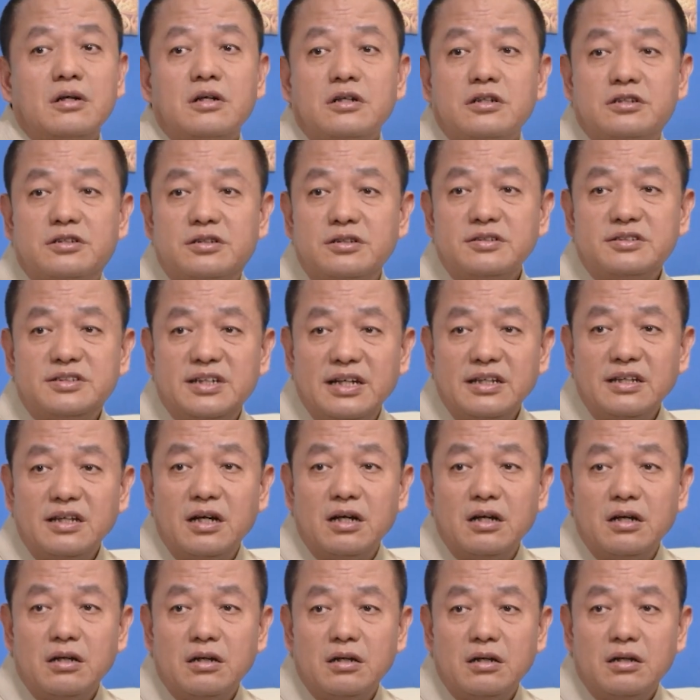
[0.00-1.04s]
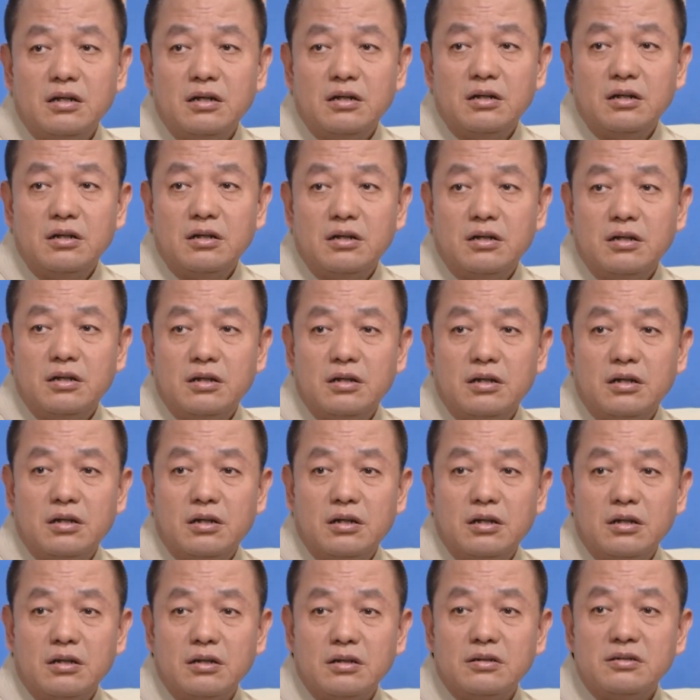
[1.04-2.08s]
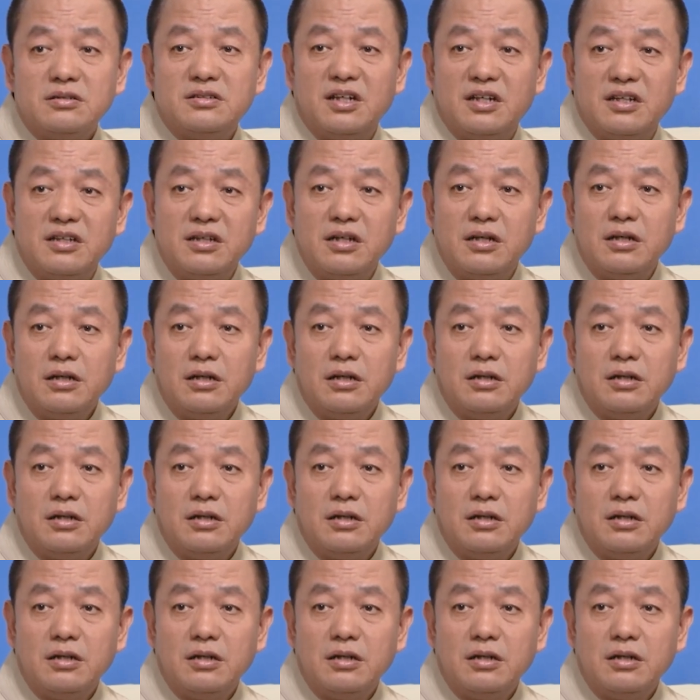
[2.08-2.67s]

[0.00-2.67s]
Male and female is another example.